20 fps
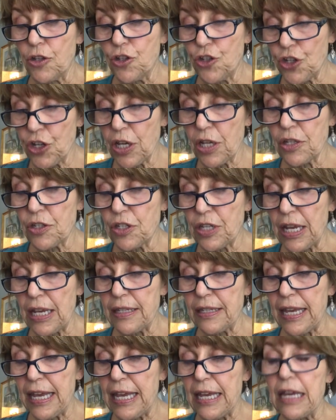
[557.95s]
just
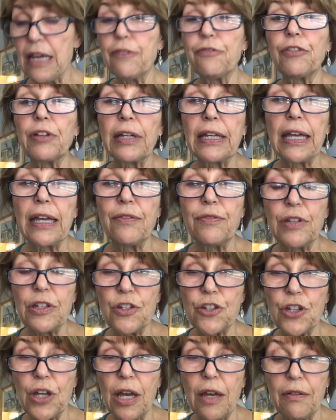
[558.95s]
as he had
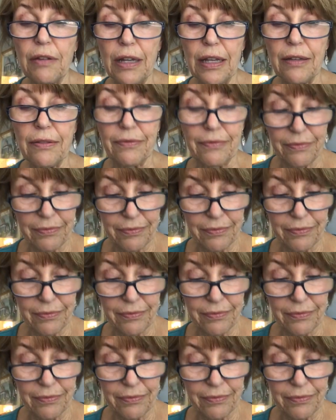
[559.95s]
forgiven Jonah.